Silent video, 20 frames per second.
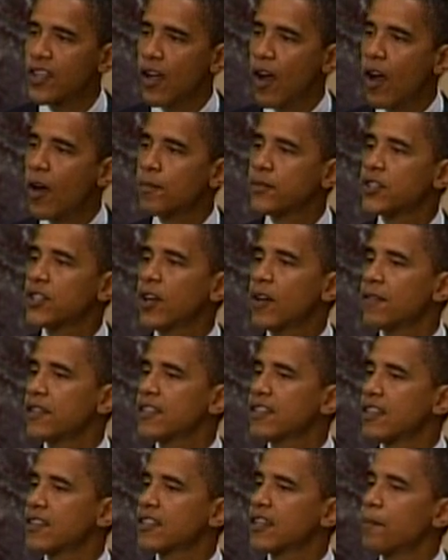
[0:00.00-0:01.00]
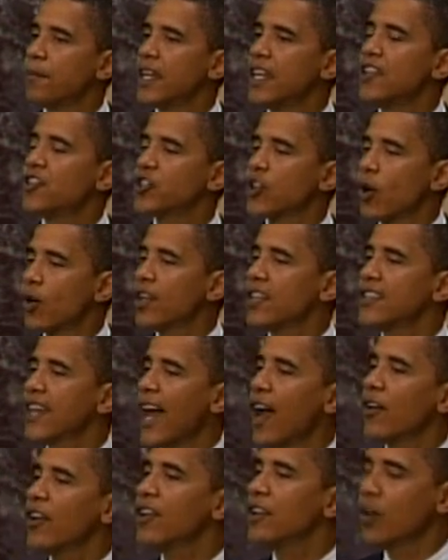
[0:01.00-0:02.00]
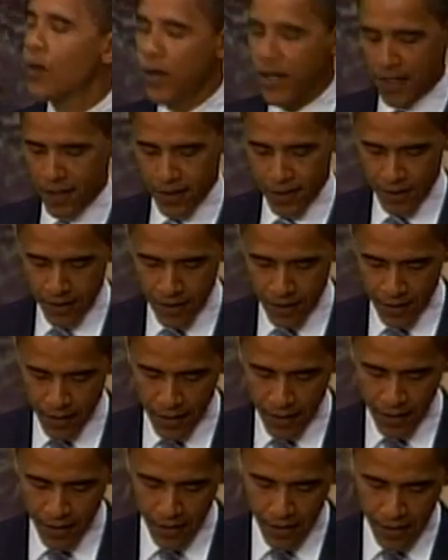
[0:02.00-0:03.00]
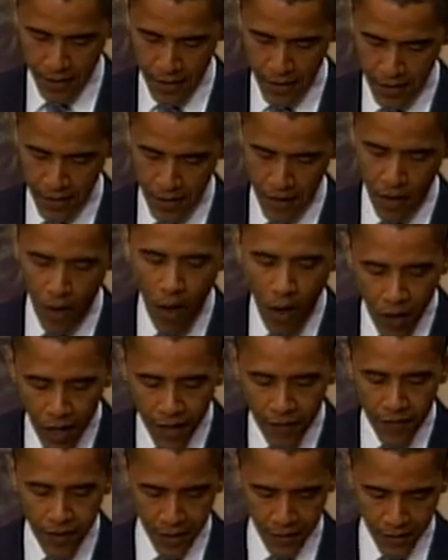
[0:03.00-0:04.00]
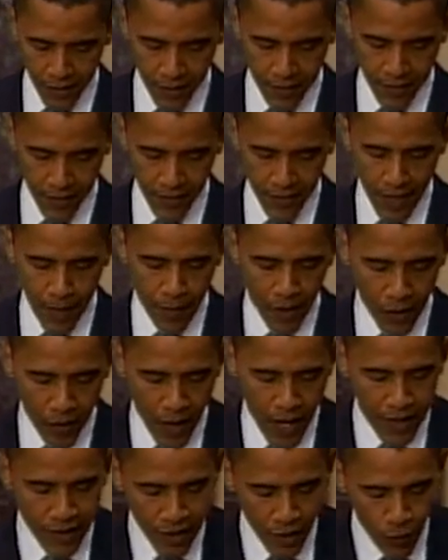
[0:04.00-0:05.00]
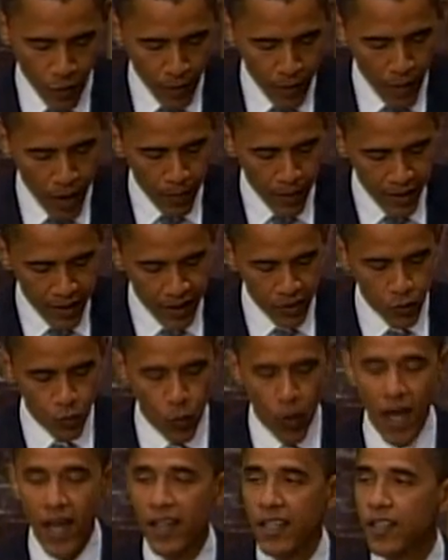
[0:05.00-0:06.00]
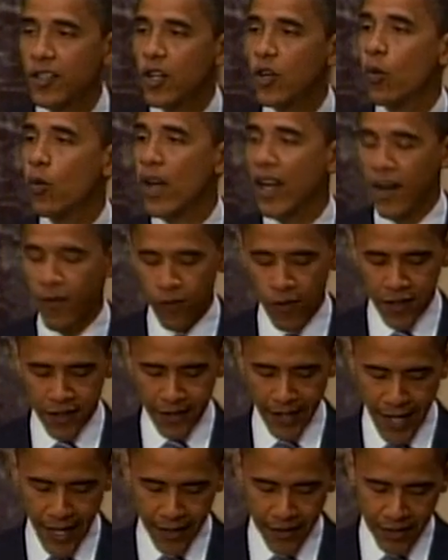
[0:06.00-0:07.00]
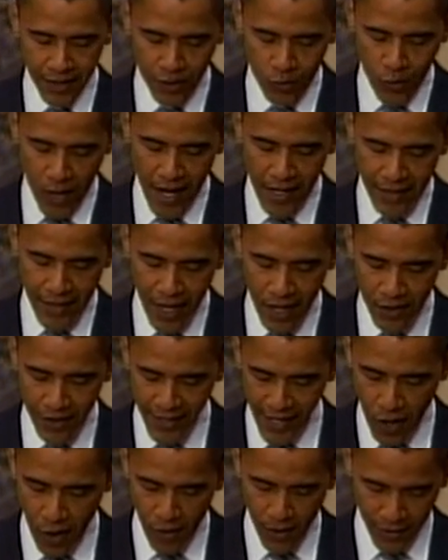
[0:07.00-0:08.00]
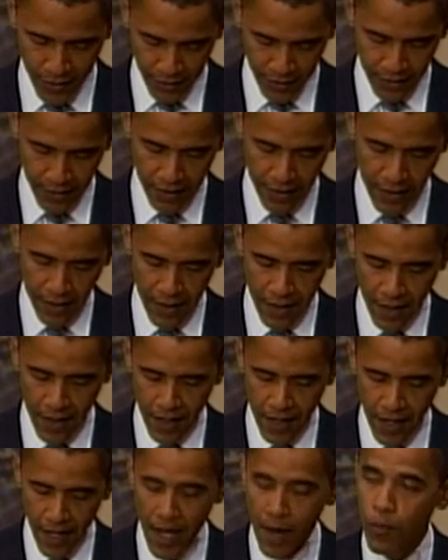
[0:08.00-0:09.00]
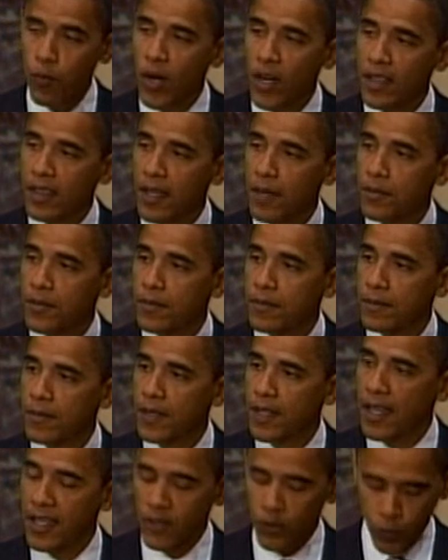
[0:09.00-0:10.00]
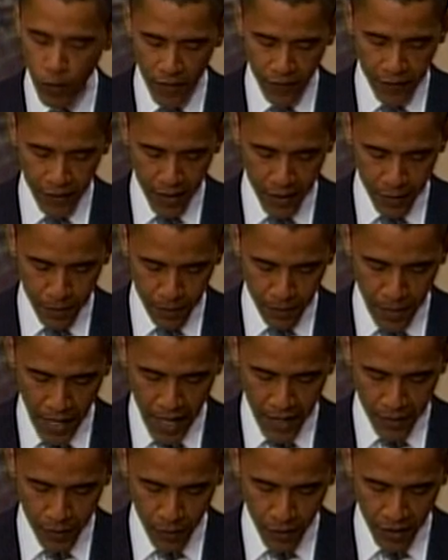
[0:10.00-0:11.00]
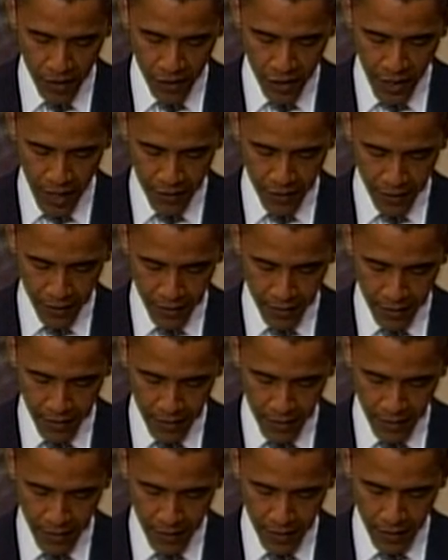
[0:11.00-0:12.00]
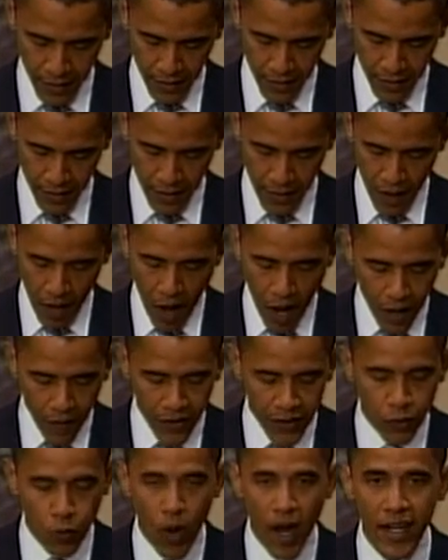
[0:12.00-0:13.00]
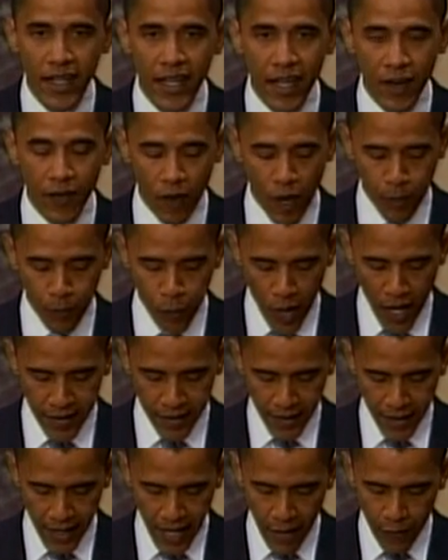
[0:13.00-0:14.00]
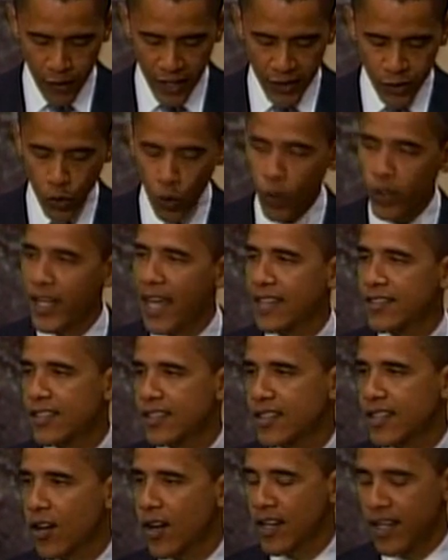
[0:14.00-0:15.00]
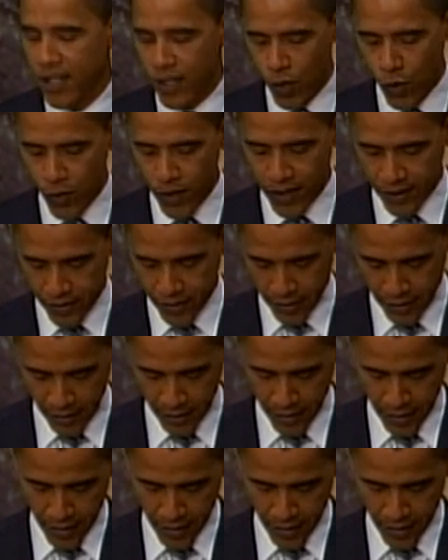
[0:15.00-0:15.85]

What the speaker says: The Armed Services Committee showed us how to do it. All of us, Democrats and Republicans, want to do whatever it takes to track down terrorists and bring them as swiftly as possible to justice. All of us want to give our president every tool necessary to do this.